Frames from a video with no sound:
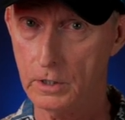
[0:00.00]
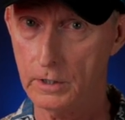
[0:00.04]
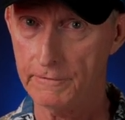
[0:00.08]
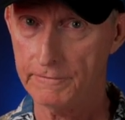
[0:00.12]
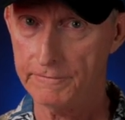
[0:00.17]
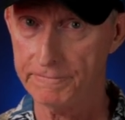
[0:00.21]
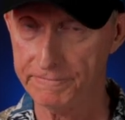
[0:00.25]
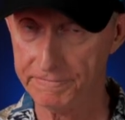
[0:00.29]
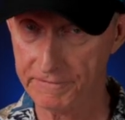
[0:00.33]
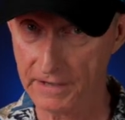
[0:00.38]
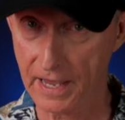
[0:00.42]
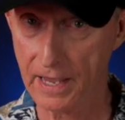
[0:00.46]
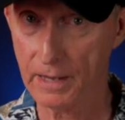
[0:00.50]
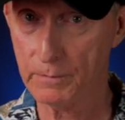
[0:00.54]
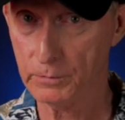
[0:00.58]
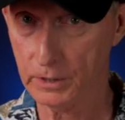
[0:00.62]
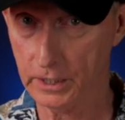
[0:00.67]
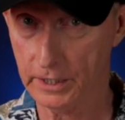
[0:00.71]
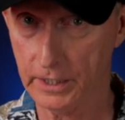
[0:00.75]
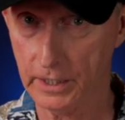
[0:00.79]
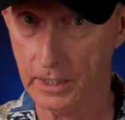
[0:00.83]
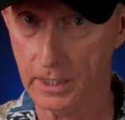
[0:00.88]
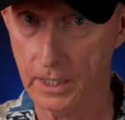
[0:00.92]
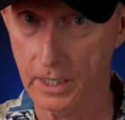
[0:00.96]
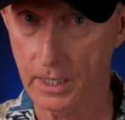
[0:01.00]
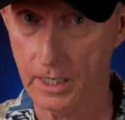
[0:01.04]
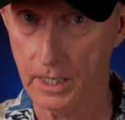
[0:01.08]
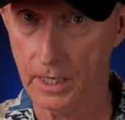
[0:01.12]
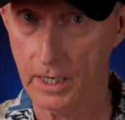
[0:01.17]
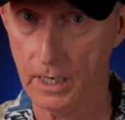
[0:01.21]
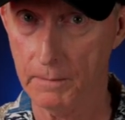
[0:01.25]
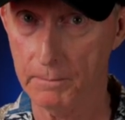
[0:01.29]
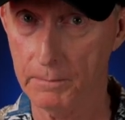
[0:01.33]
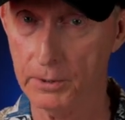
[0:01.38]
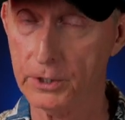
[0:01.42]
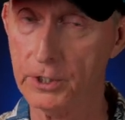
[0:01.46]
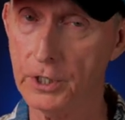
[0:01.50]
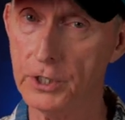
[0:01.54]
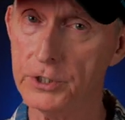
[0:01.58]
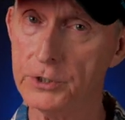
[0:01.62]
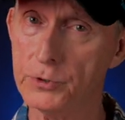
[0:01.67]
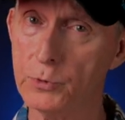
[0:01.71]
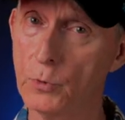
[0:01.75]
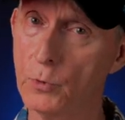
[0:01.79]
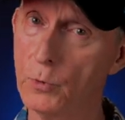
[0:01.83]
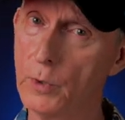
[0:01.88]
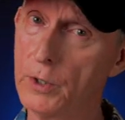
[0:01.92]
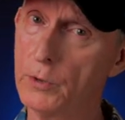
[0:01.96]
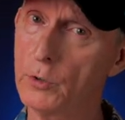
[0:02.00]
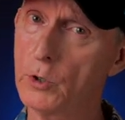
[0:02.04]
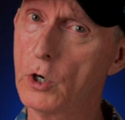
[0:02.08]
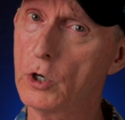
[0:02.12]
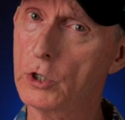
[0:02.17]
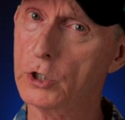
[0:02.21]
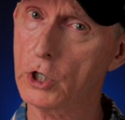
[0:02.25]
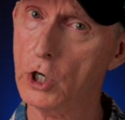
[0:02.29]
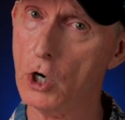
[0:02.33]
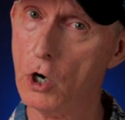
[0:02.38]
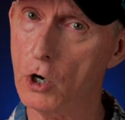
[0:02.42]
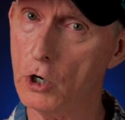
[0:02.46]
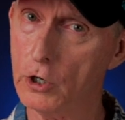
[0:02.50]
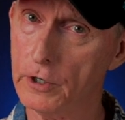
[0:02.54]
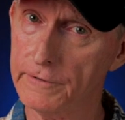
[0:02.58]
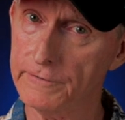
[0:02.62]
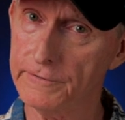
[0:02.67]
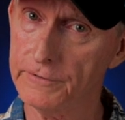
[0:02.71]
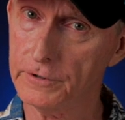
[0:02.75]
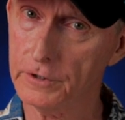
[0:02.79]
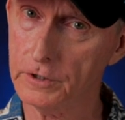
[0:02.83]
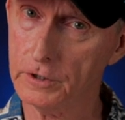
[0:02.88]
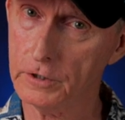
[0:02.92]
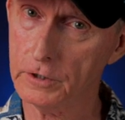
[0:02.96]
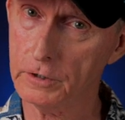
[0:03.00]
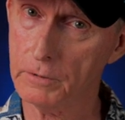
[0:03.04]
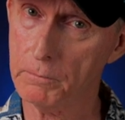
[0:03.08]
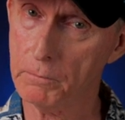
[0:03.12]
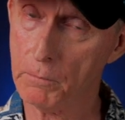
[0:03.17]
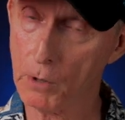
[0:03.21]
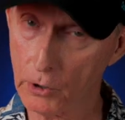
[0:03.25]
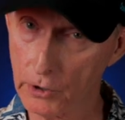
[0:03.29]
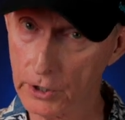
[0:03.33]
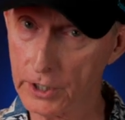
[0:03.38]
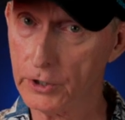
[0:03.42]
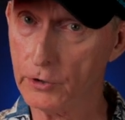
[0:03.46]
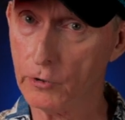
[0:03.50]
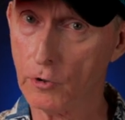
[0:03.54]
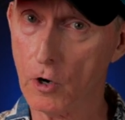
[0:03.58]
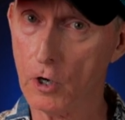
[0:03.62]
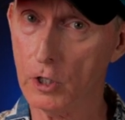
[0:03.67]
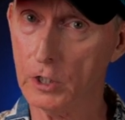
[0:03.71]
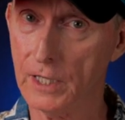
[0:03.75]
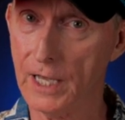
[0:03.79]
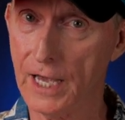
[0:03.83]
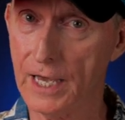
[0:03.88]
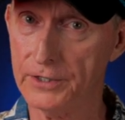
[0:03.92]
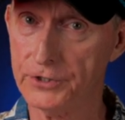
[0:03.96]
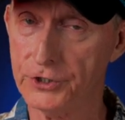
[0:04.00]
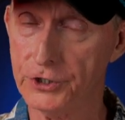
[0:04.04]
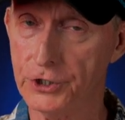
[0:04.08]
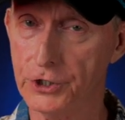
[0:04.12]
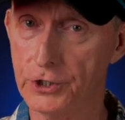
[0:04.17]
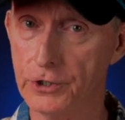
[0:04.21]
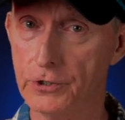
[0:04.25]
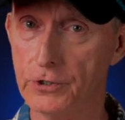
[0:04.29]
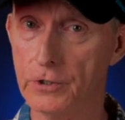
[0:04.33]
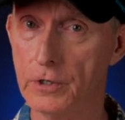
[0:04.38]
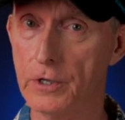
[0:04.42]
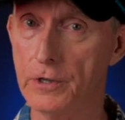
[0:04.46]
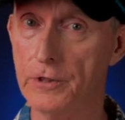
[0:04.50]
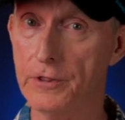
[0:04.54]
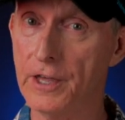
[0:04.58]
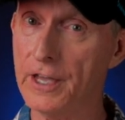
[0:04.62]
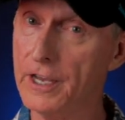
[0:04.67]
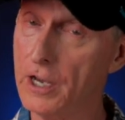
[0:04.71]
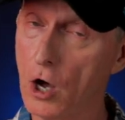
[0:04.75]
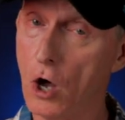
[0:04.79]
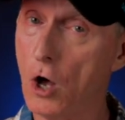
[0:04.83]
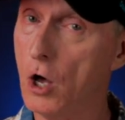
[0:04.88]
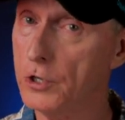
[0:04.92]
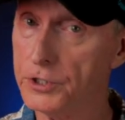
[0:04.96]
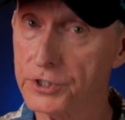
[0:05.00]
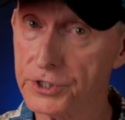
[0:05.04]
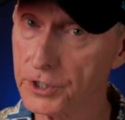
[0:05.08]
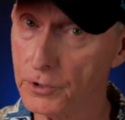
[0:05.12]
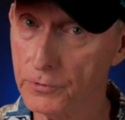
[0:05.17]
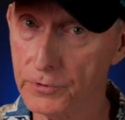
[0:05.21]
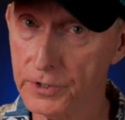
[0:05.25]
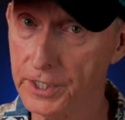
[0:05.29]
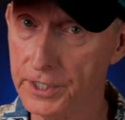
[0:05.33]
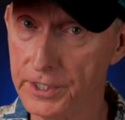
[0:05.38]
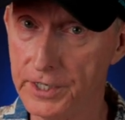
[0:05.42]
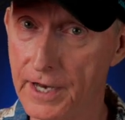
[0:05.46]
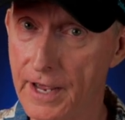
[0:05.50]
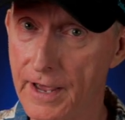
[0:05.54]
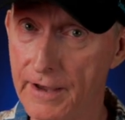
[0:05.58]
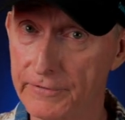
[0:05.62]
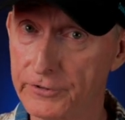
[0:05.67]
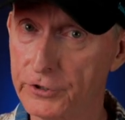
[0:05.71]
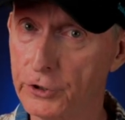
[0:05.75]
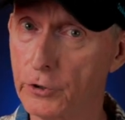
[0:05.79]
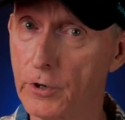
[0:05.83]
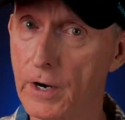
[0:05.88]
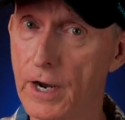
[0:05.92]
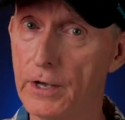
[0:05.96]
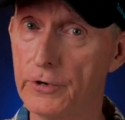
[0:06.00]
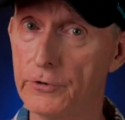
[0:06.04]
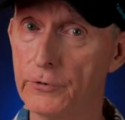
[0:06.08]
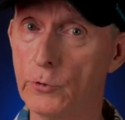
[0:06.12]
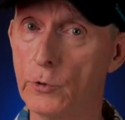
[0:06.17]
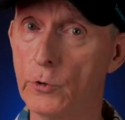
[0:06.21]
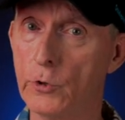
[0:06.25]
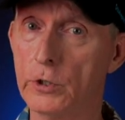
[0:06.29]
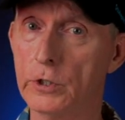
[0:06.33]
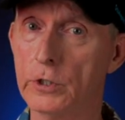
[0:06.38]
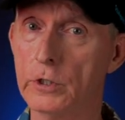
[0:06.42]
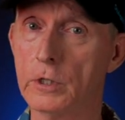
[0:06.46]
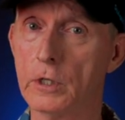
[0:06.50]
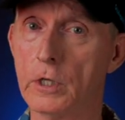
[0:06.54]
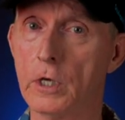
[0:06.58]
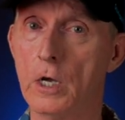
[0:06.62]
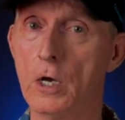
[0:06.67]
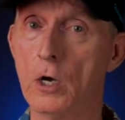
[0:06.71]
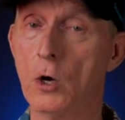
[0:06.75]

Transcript: family, because when we were on Carnival Mardi Gras last year, they also didn't have Crown Royal